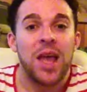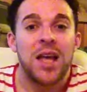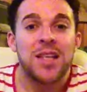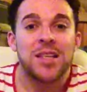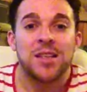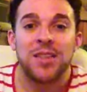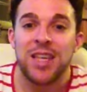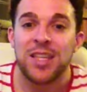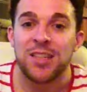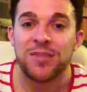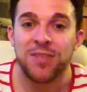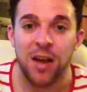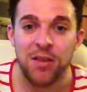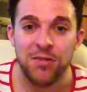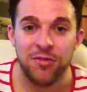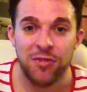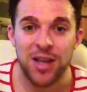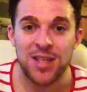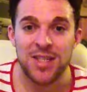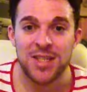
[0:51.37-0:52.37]
So these
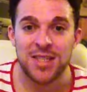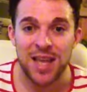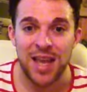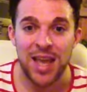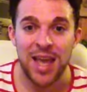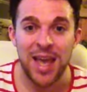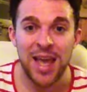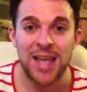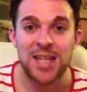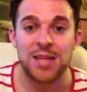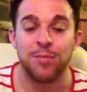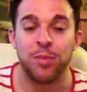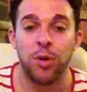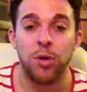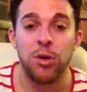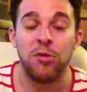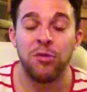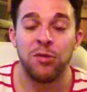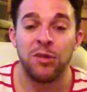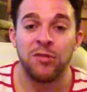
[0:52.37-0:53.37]
5 reasons are here to
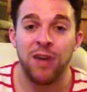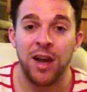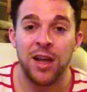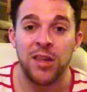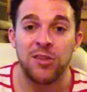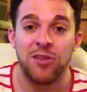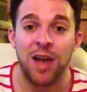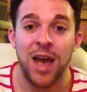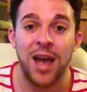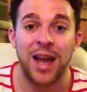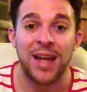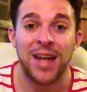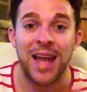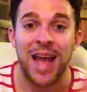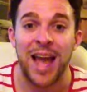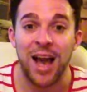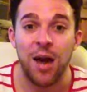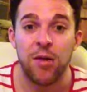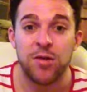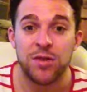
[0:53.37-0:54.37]
put you on the right track and how